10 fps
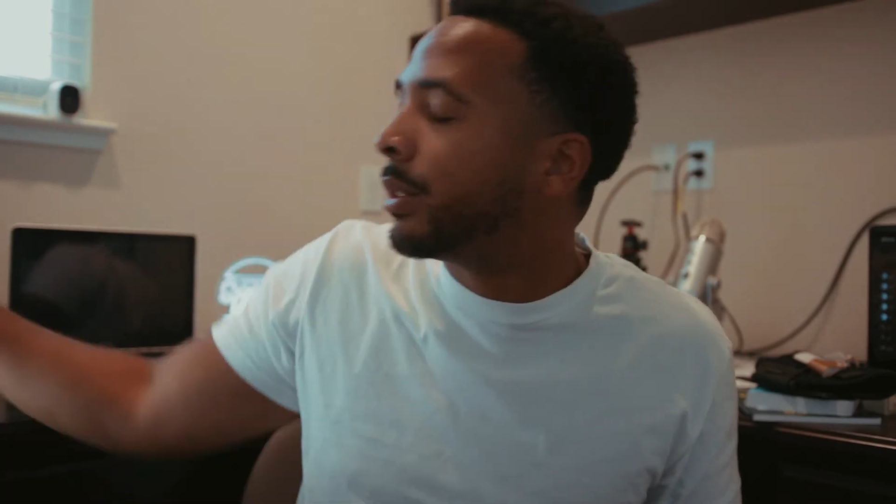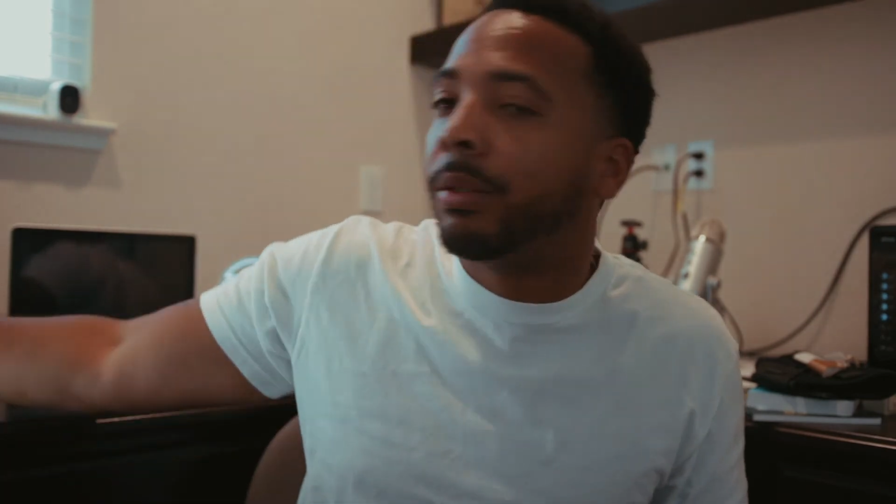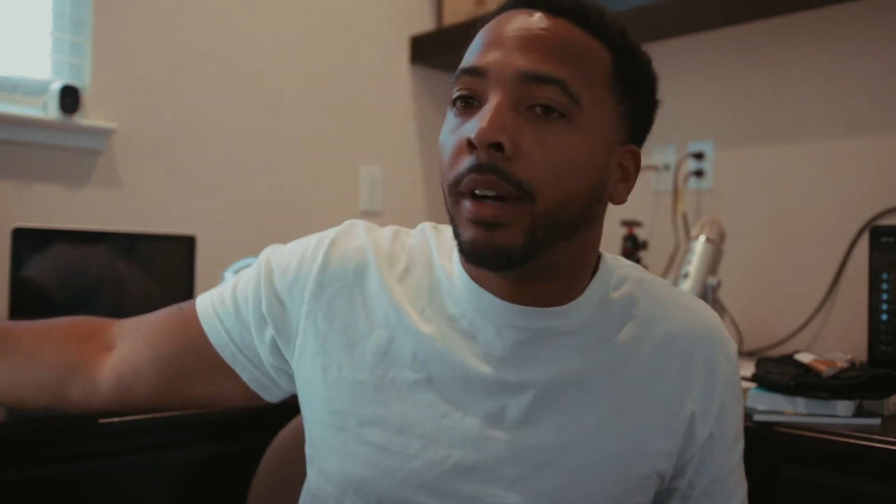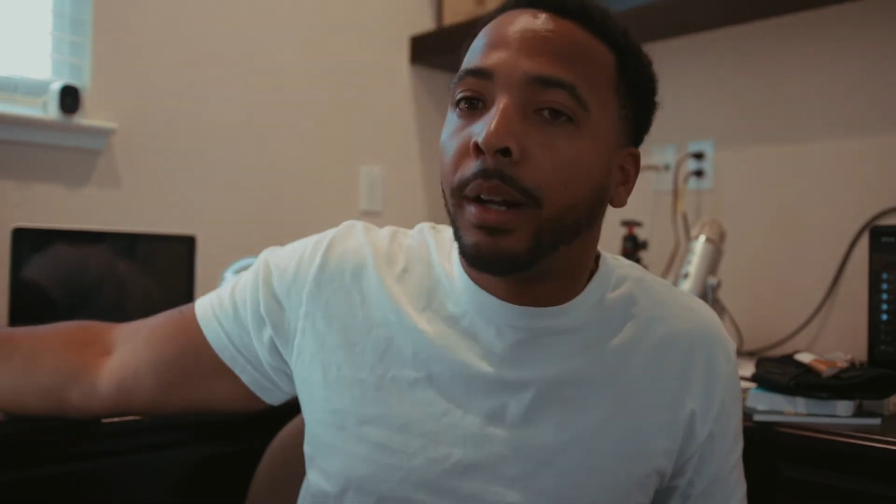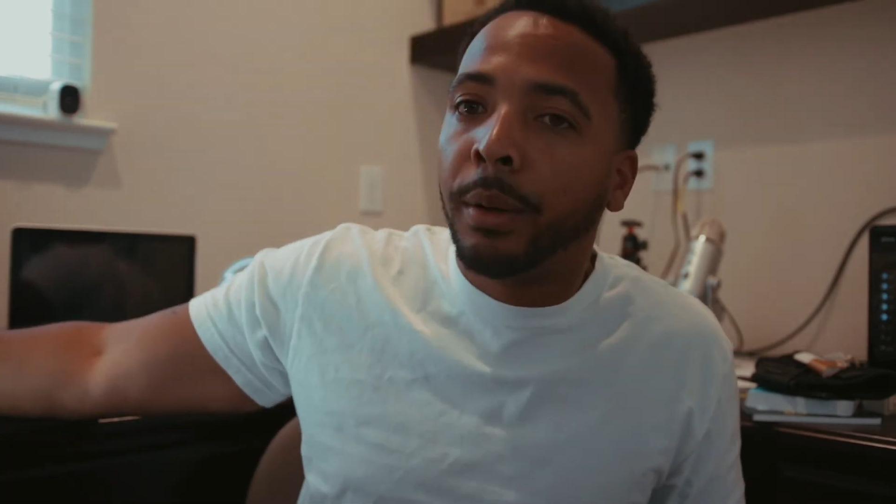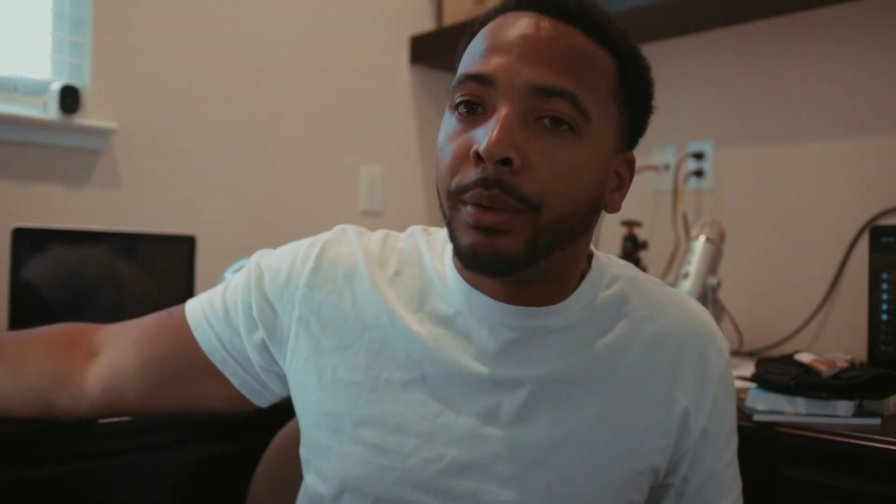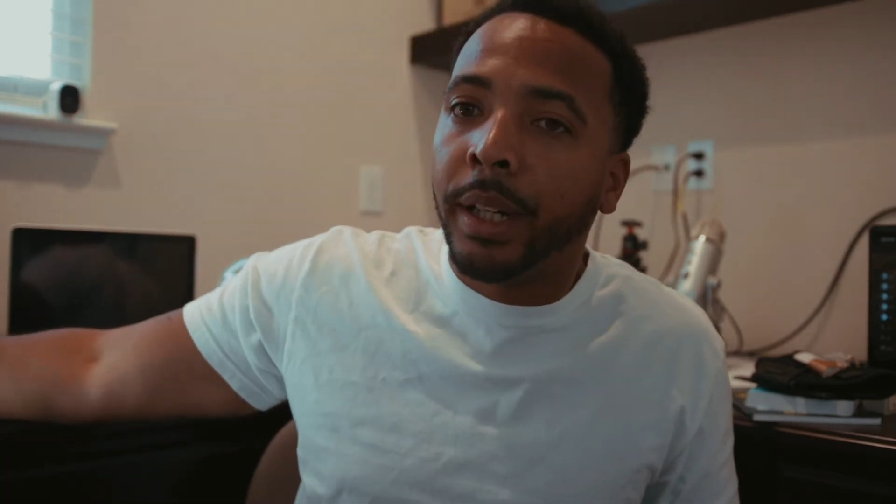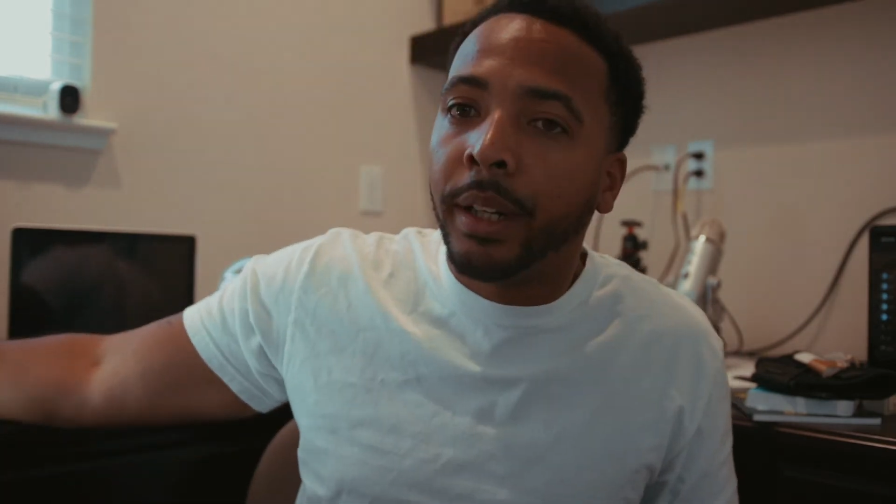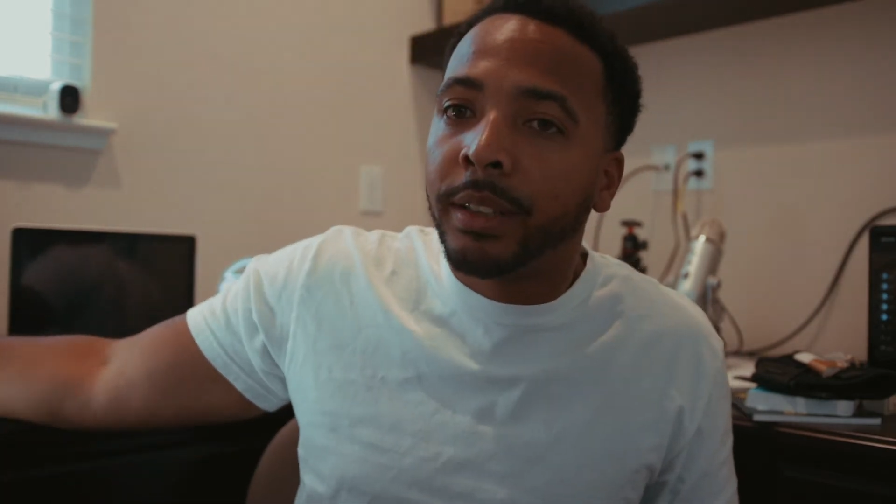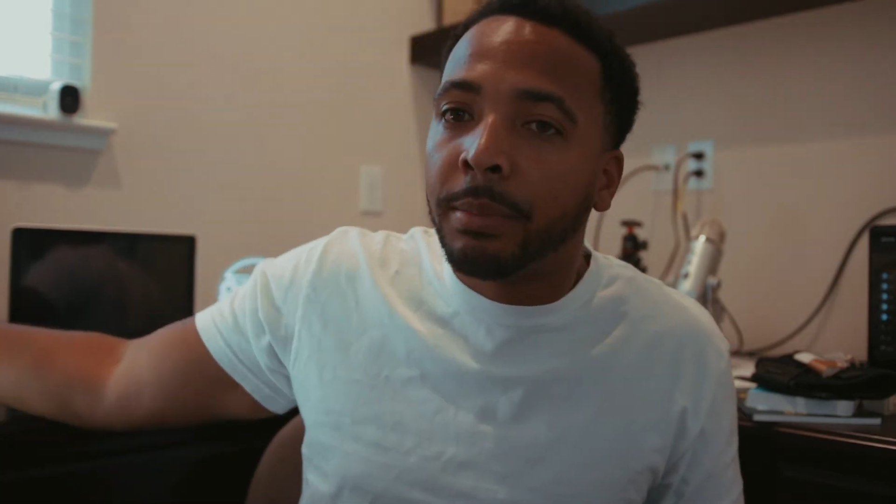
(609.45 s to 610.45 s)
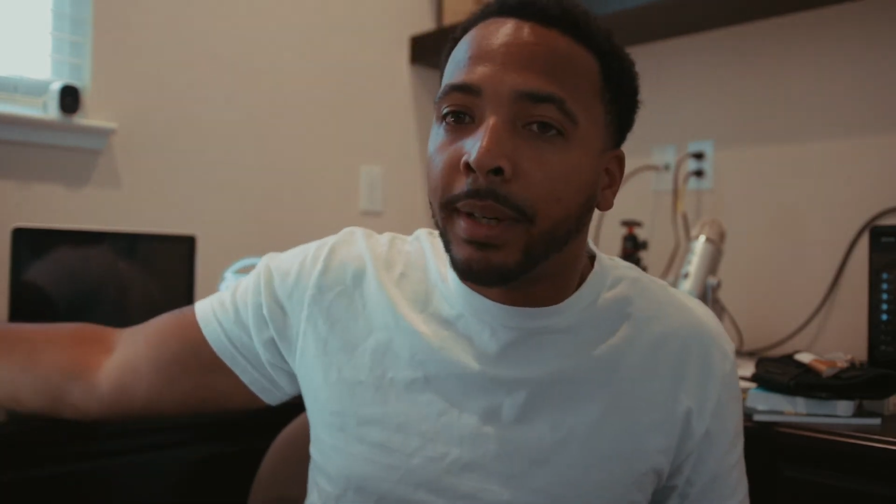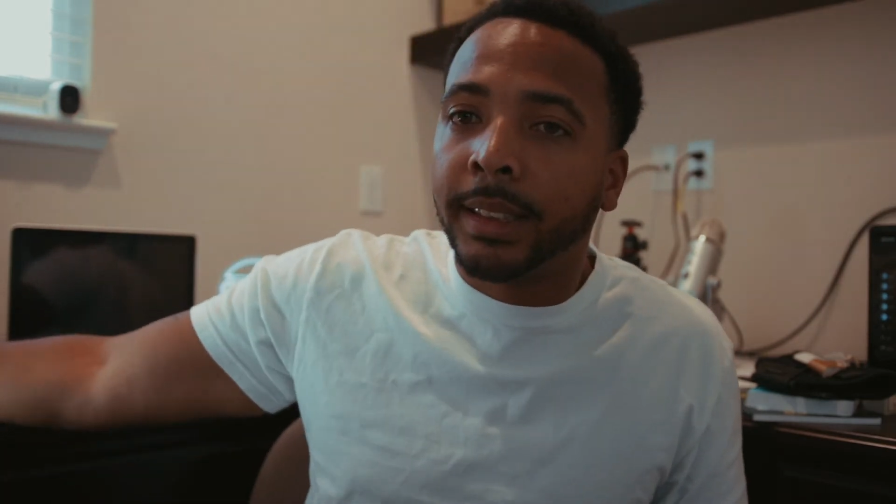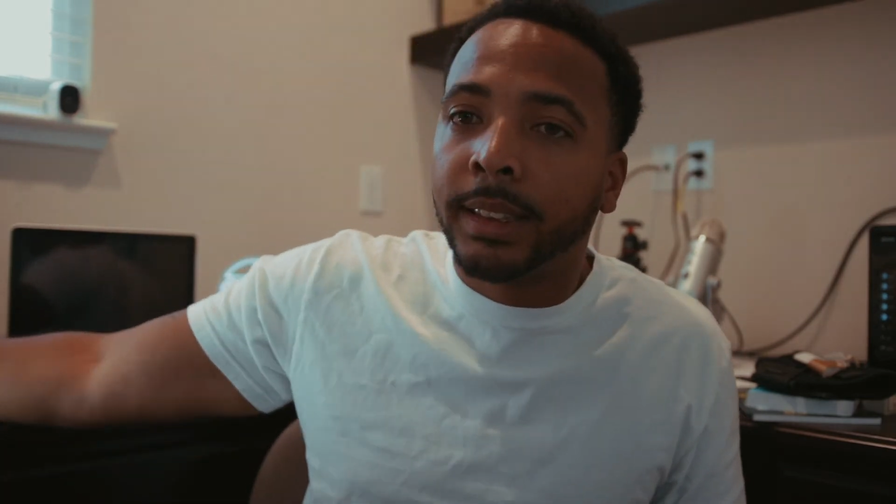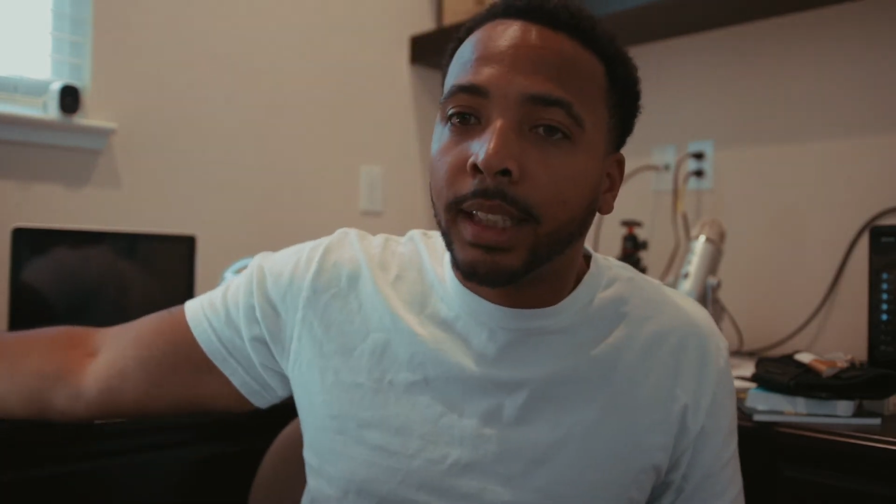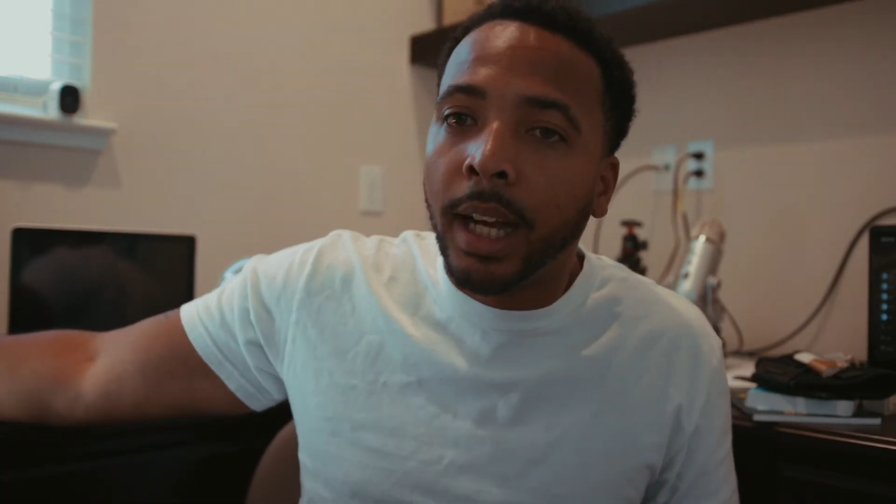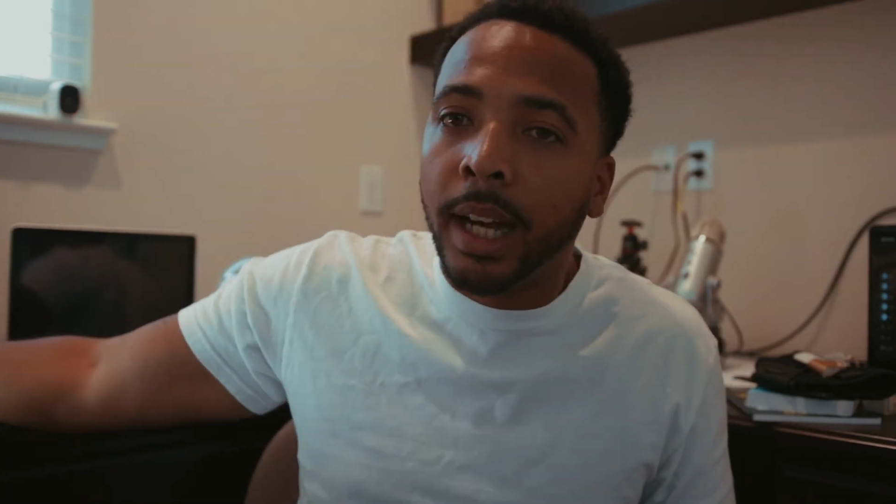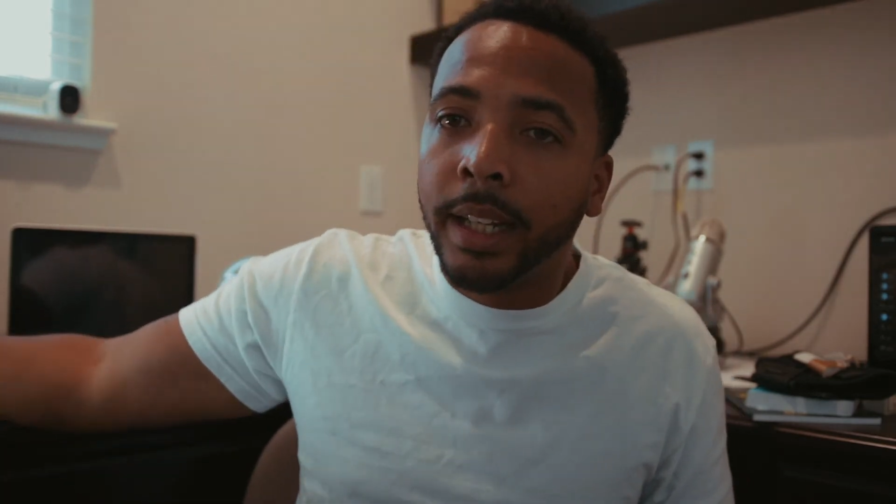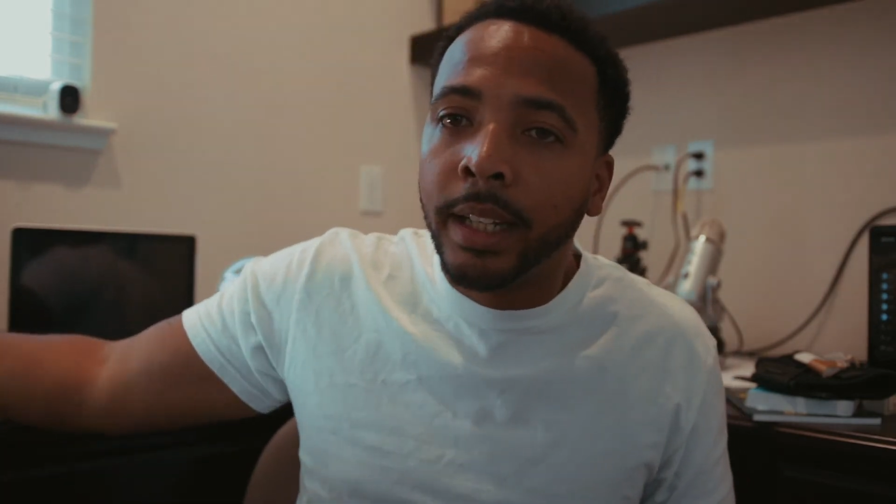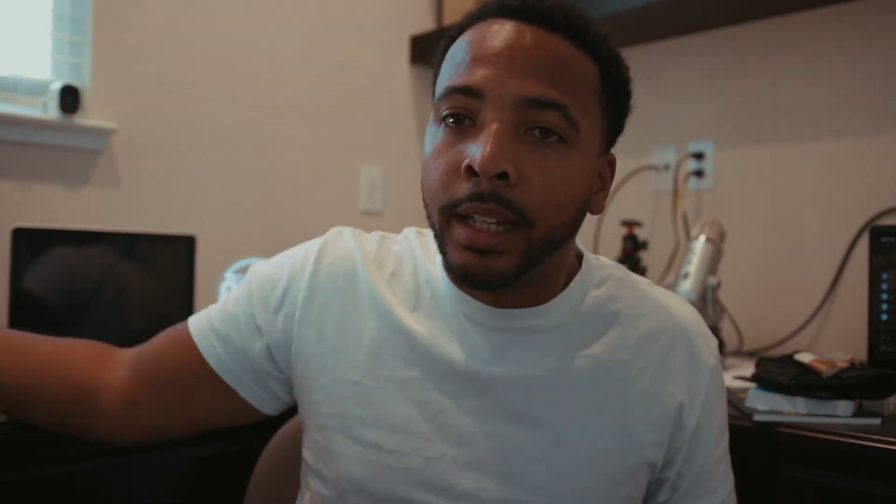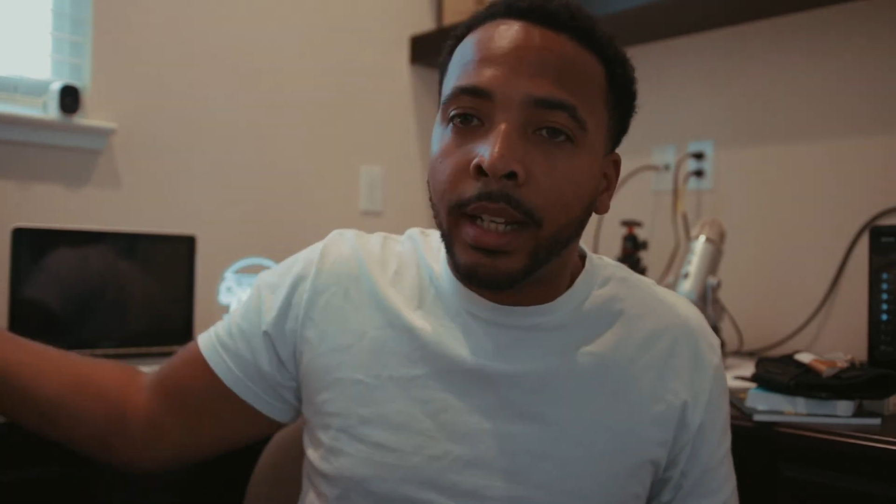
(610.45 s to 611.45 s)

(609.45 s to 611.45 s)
right over here to my side,